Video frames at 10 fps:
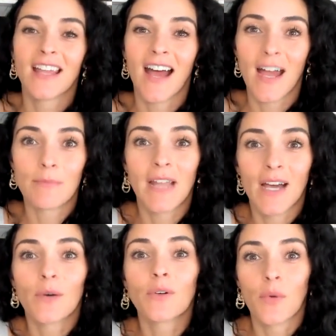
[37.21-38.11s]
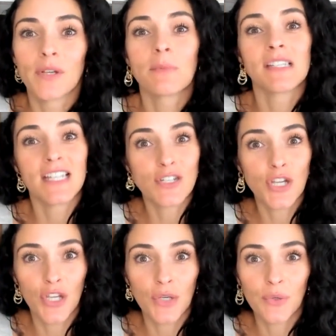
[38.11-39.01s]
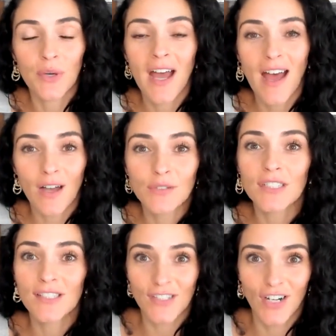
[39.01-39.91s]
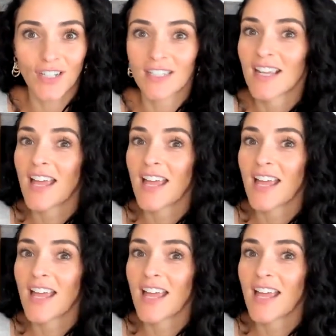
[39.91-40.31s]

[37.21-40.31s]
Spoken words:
I'm now going to be teaching you how to start